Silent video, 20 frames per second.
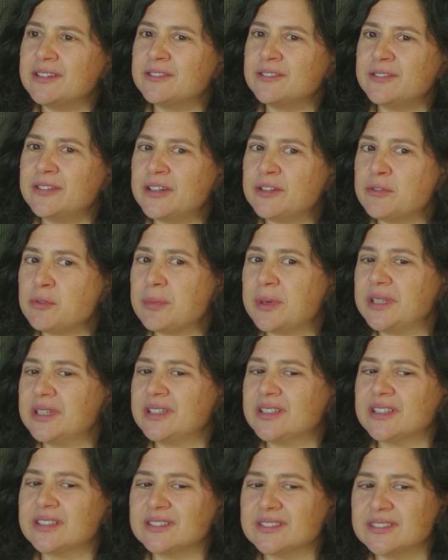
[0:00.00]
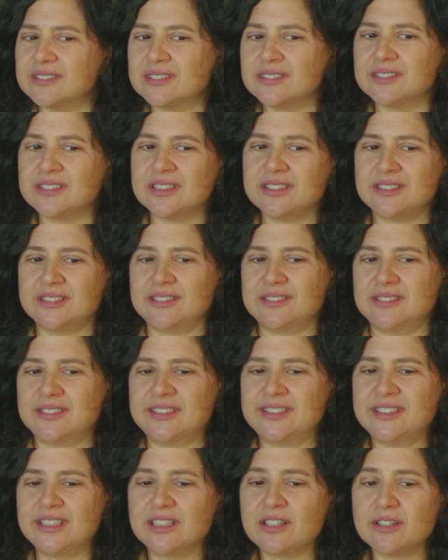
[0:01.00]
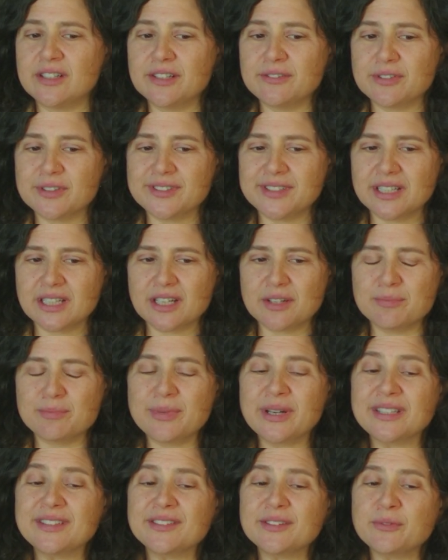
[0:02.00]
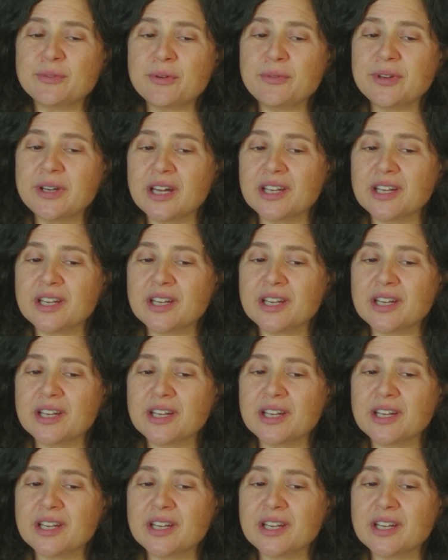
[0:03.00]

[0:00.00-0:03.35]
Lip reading: everybody can sit on it for a second. But when we got